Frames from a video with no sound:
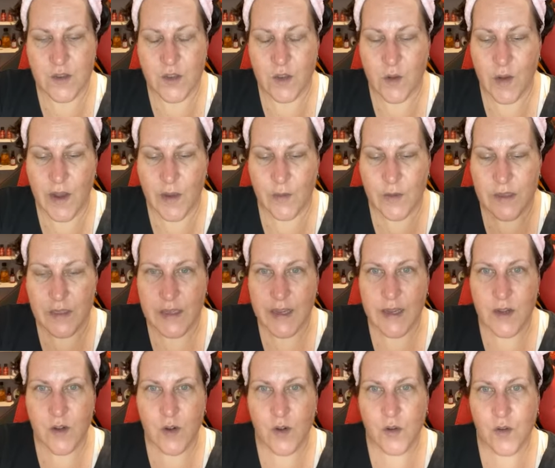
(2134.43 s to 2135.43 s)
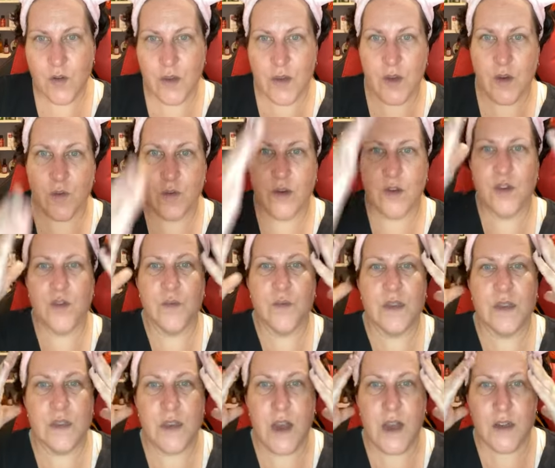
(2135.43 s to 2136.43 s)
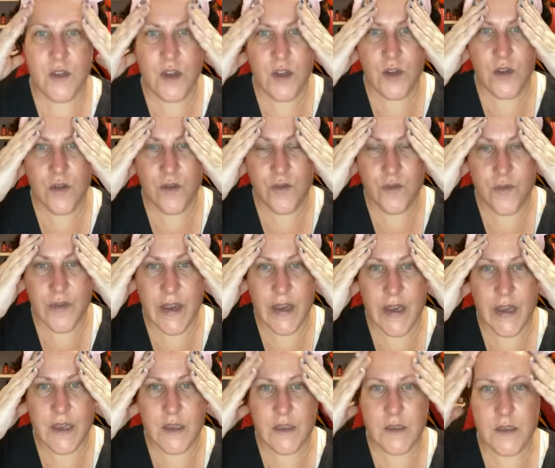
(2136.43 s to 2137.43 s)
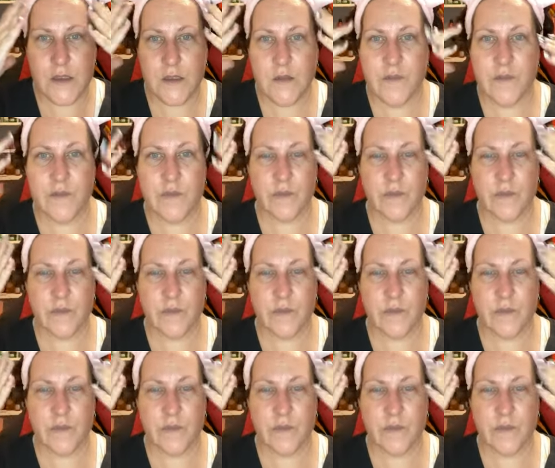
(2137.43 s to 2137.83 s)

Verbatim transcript: So I was saying earlier, when you're massaging your face